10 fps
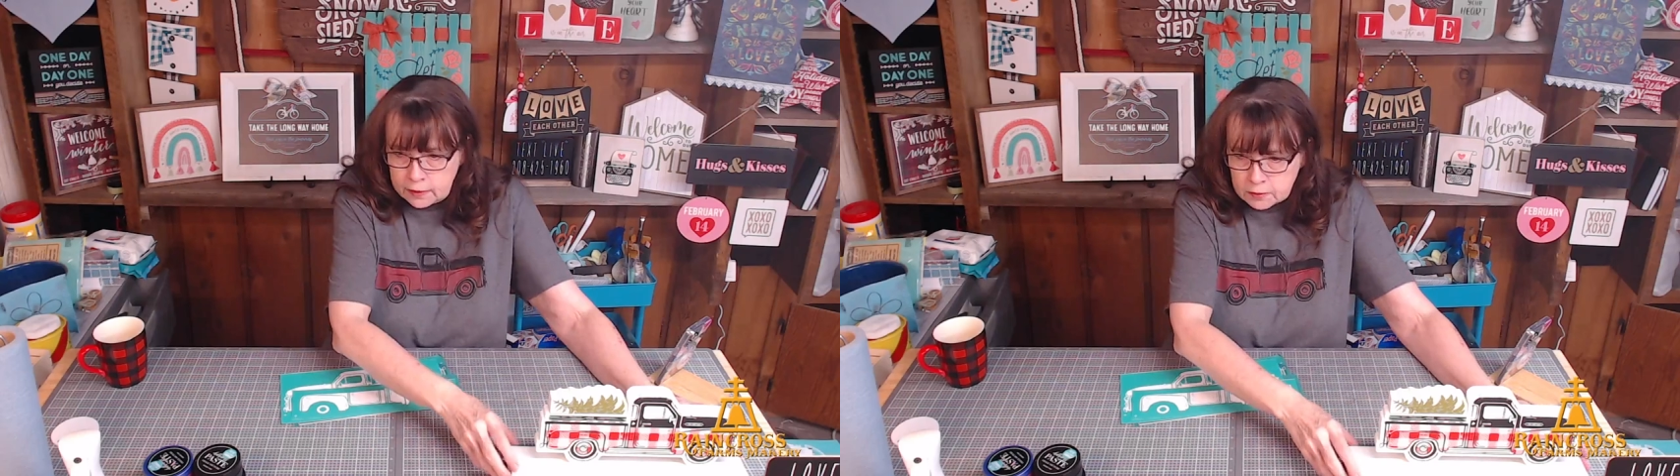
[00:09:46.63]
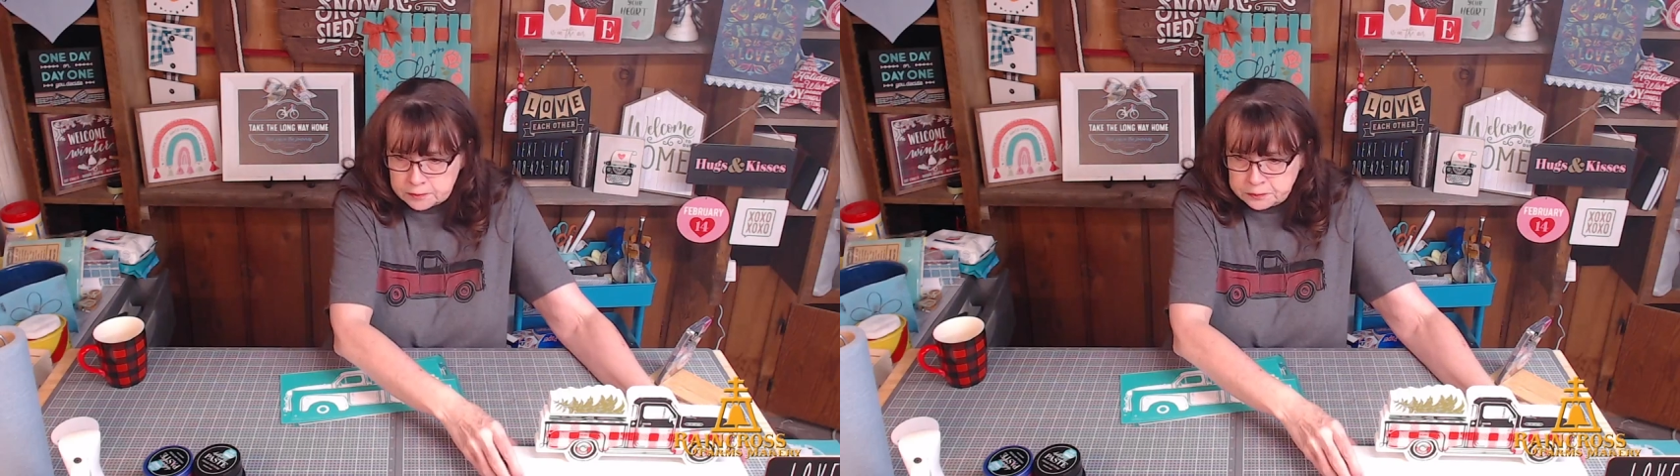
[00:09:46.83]

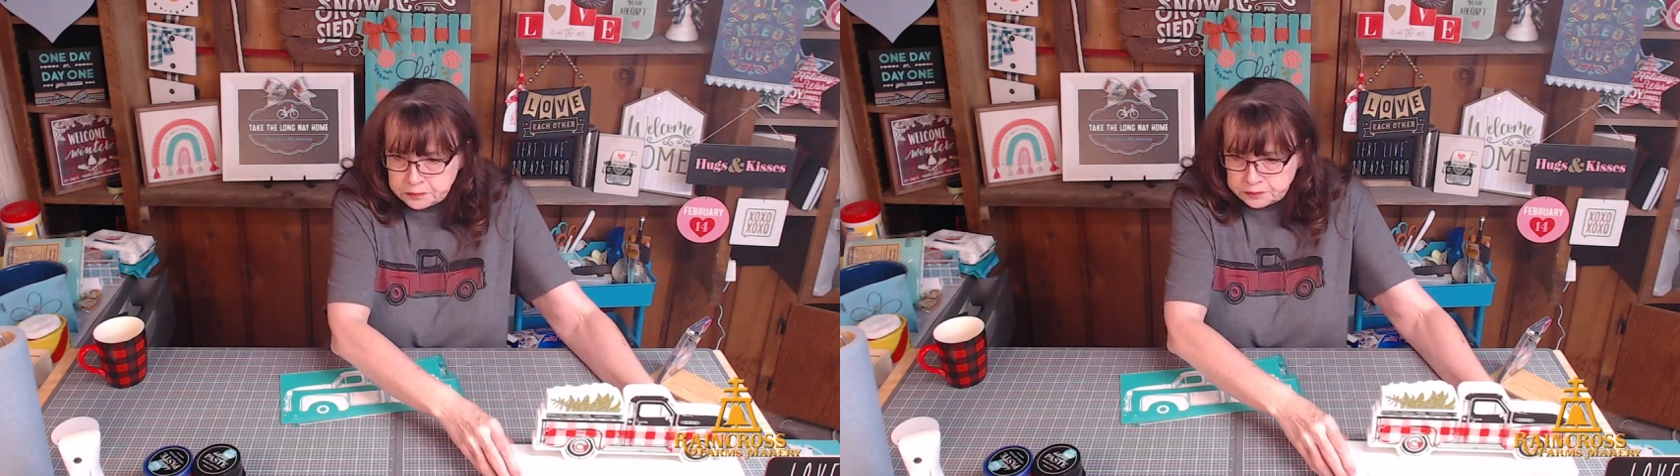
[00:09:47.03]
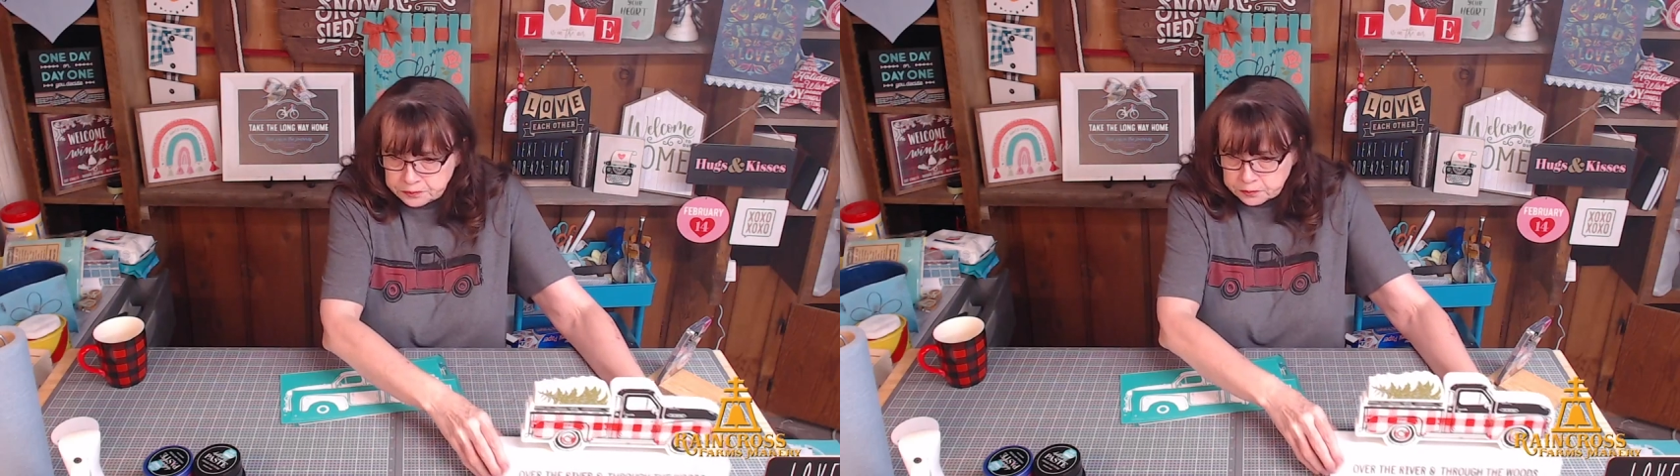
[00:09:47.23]
about
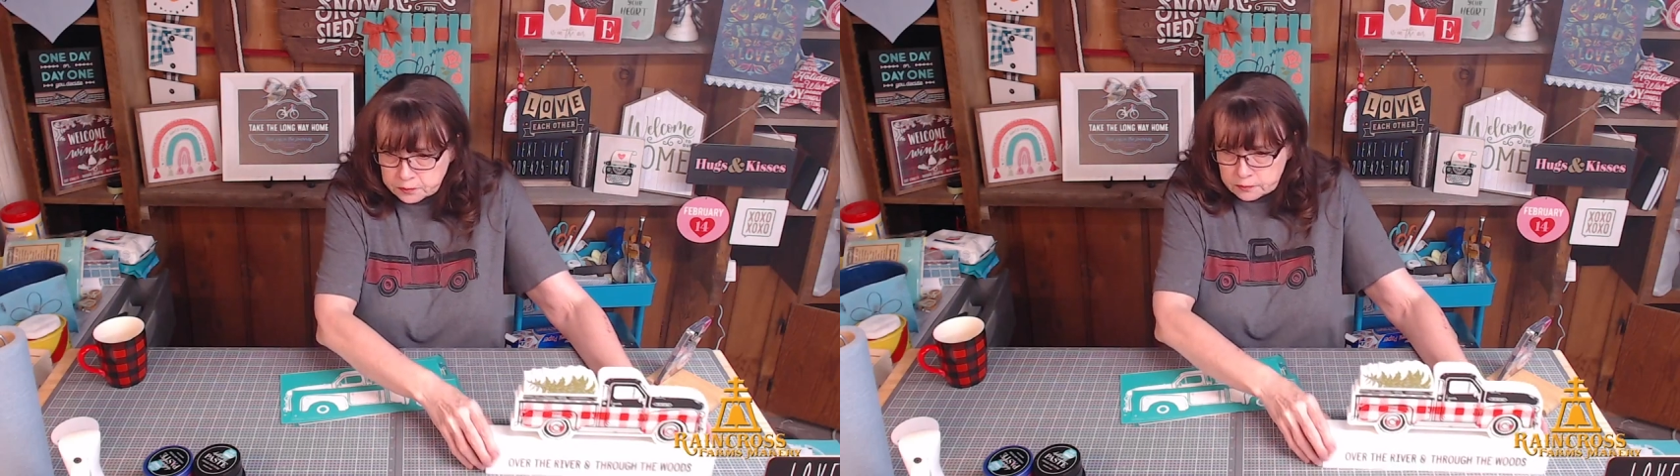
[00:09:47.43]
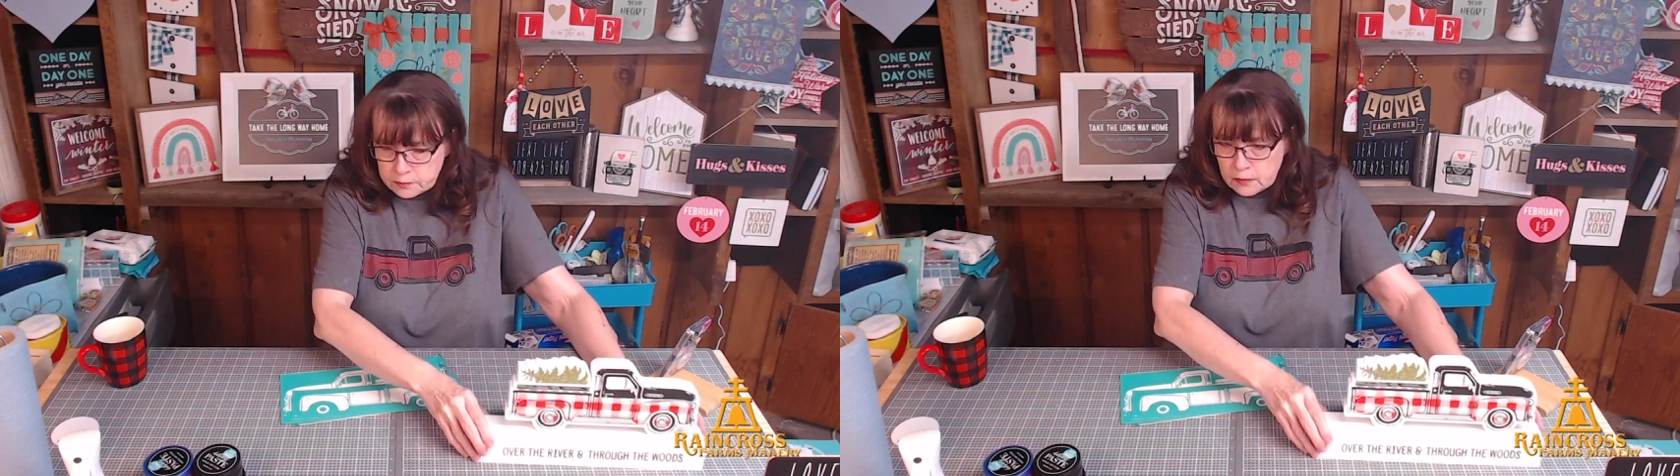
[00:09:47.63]
20
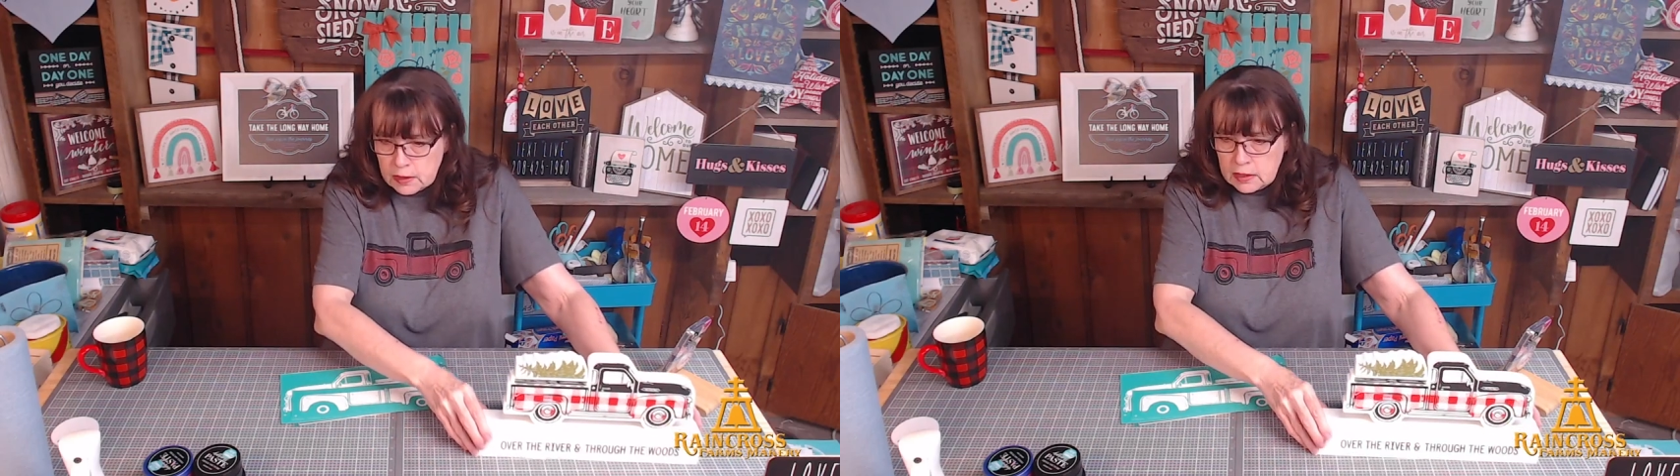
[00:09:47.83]
seconds.